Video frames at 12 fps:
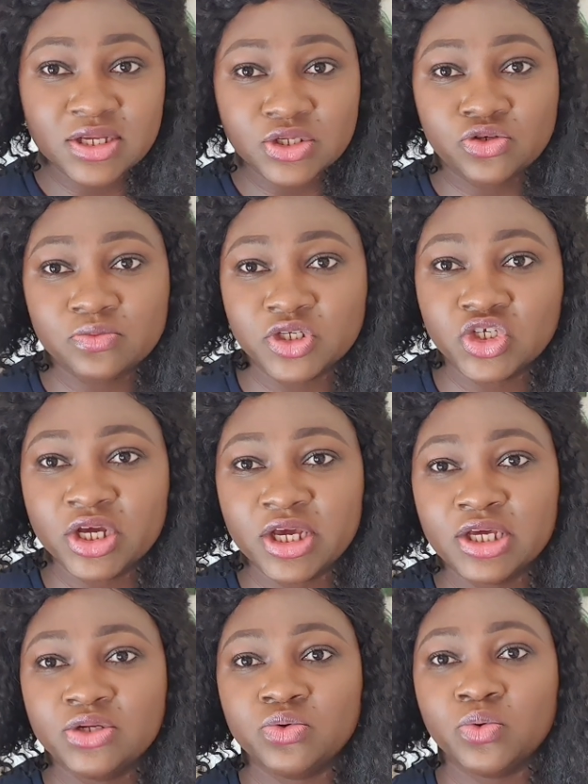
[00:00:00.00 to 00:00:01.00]
to be
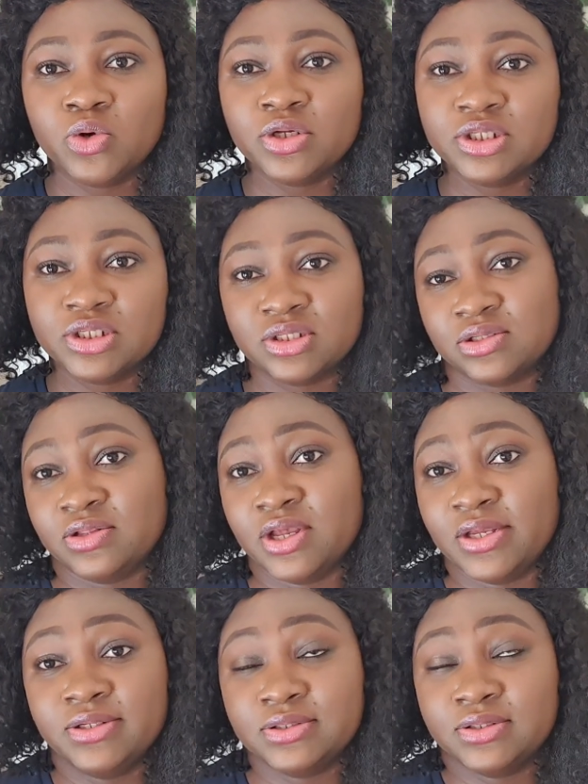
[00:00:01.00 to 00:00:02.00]
changed, we want
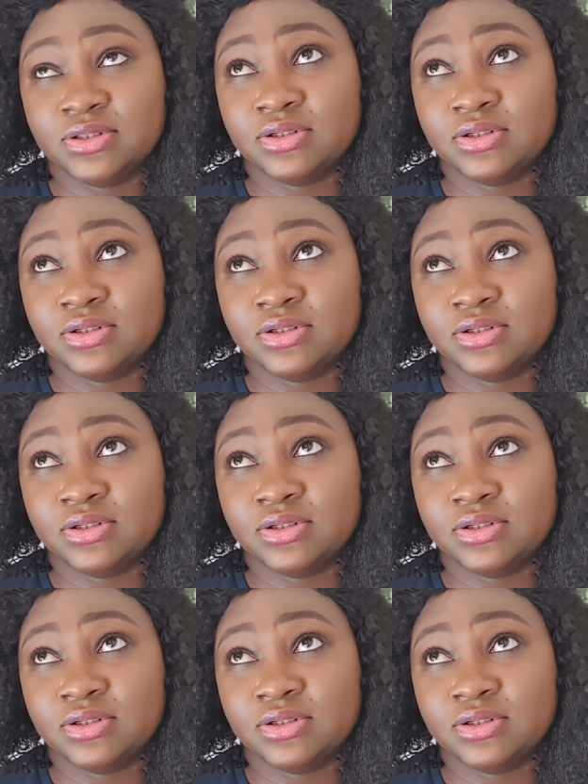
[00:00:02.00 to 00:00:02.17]
things